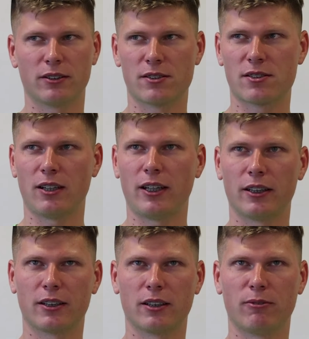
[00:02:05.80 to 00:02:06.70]
it's
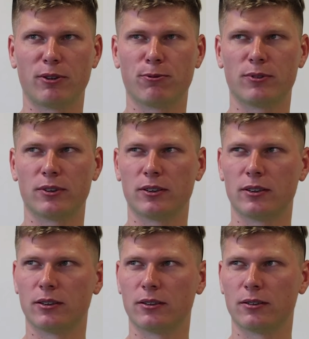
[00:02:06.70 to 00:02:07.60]
like
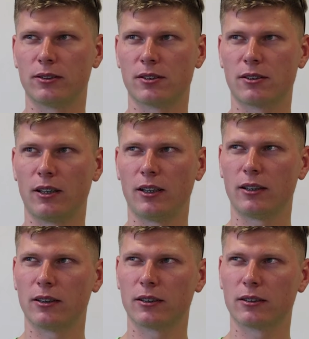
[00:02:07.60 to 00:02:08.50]
it's
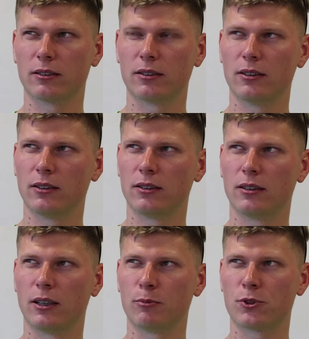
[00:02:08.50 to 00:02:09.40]
like
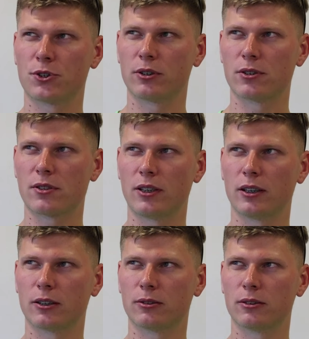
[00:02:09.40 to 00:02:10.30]
I'm not sure. It's
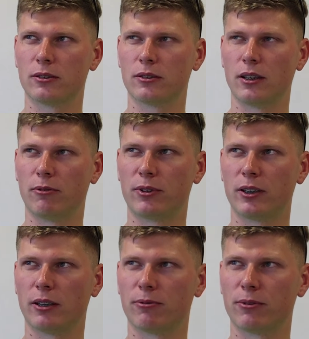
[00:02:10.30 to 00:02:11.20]
like
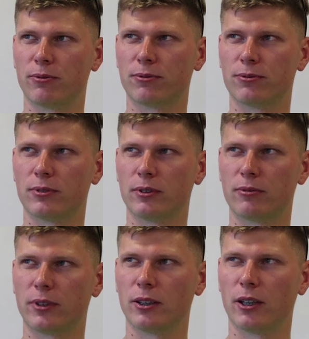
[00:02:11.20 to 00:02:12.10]
every
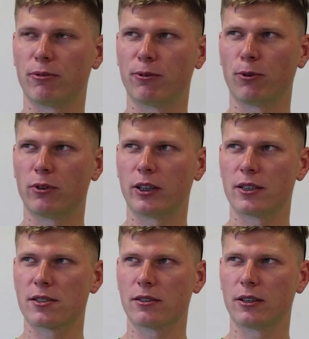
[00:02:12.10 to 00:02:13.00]
folder
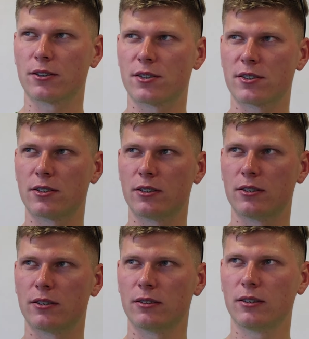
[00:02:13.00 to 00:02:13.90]
has like 60
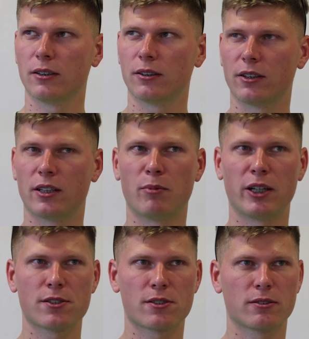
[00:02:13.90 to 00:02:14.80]

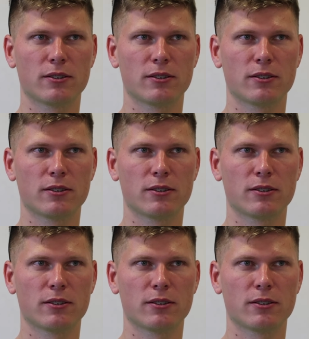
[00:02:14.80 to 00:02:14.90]
gigabytes.